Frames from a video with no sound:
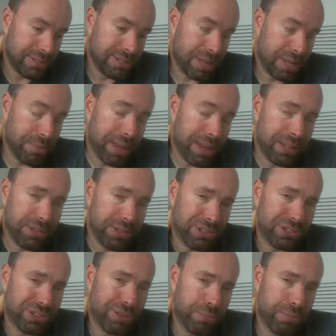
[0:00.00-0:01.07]
I bet you there's a
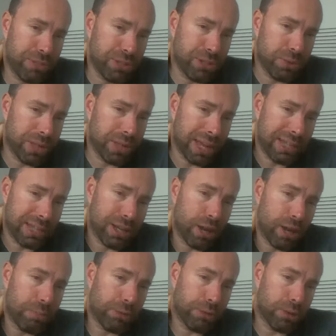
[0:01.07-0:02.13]
script to do that, to
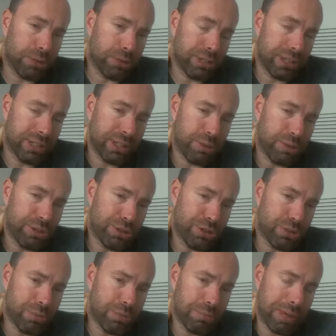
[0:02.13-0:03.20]
upload to
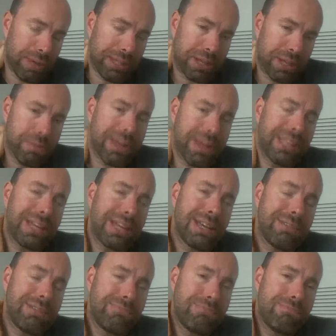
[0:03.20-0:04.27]
YouTube by the command
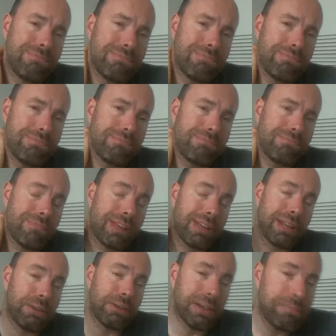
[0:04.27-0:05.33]
line.
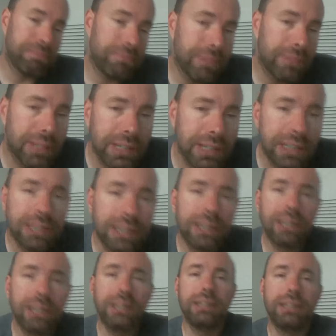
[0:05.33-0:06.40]
Anyway,
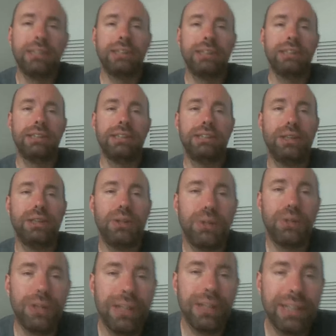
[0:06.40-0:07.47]

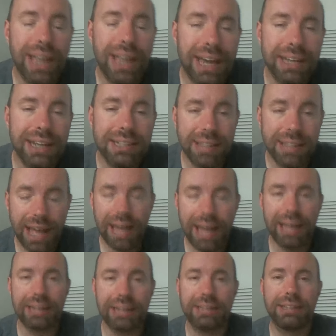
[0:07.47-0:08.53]
so that is
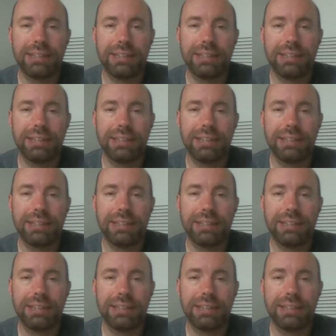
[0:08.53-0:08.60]
that.